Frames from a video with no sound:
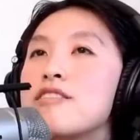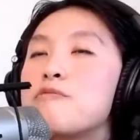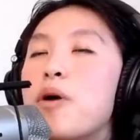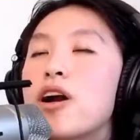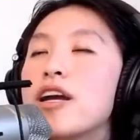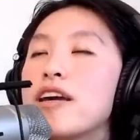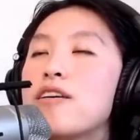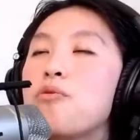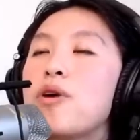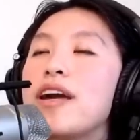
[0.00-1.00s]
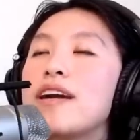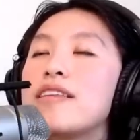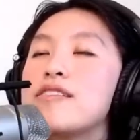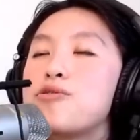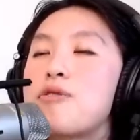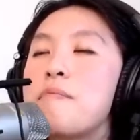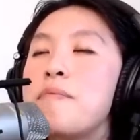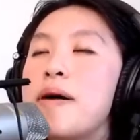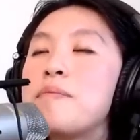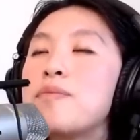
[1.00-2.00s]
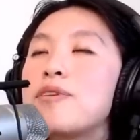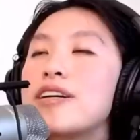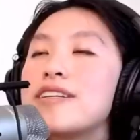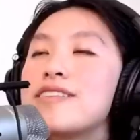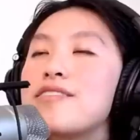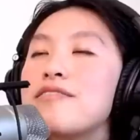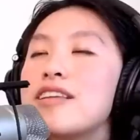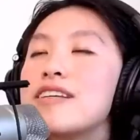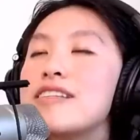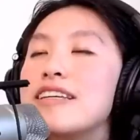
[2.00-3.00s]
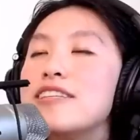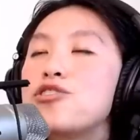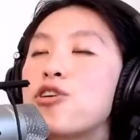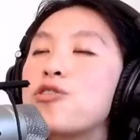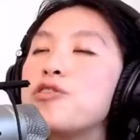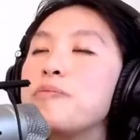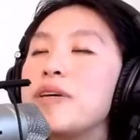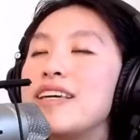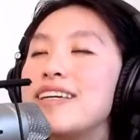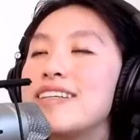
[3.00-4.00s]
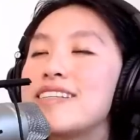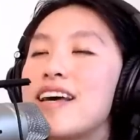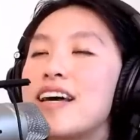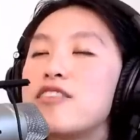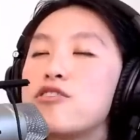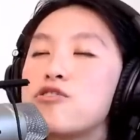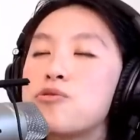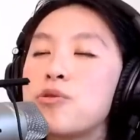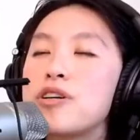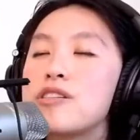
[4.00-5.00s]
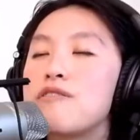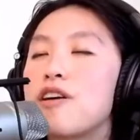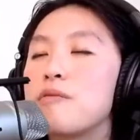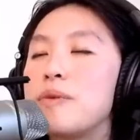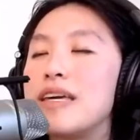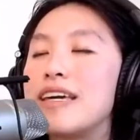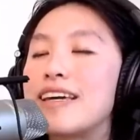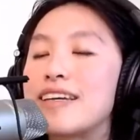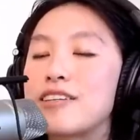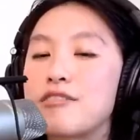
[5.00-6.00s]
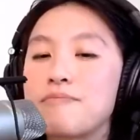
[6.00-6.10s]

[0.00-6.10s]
sparking awake this remembrance of this eternal peace at the source of our being.